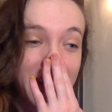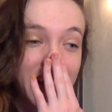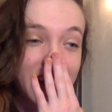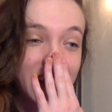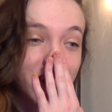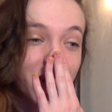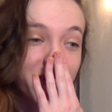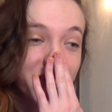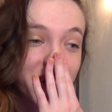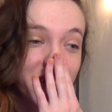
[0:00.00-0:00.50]
and I
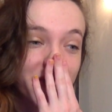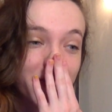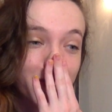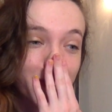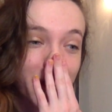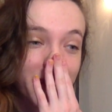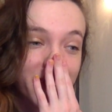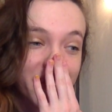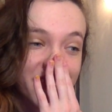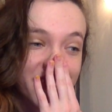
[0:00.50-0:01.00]
know her from
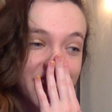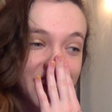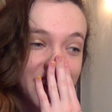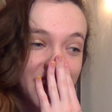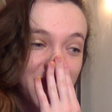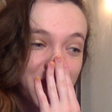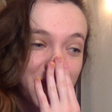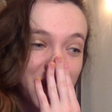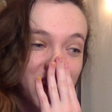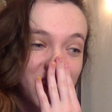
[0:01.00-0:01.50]
other
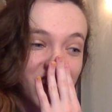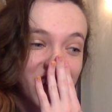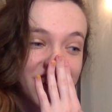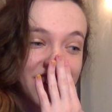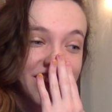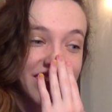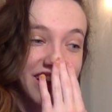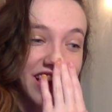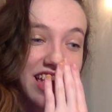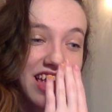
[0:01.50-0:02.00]
things, but I
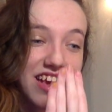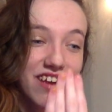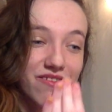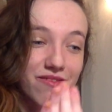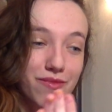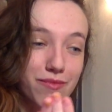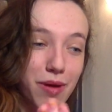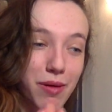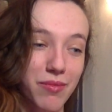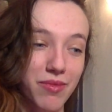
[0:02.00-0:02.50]
just can't
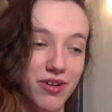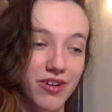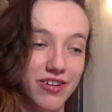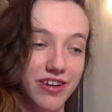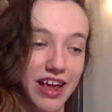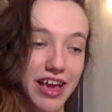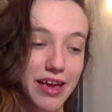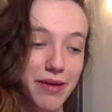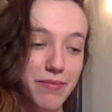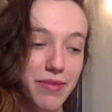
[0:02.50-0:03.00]
remember her
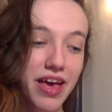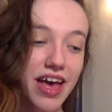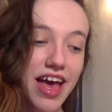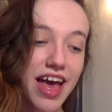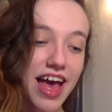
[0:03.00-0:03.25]
name,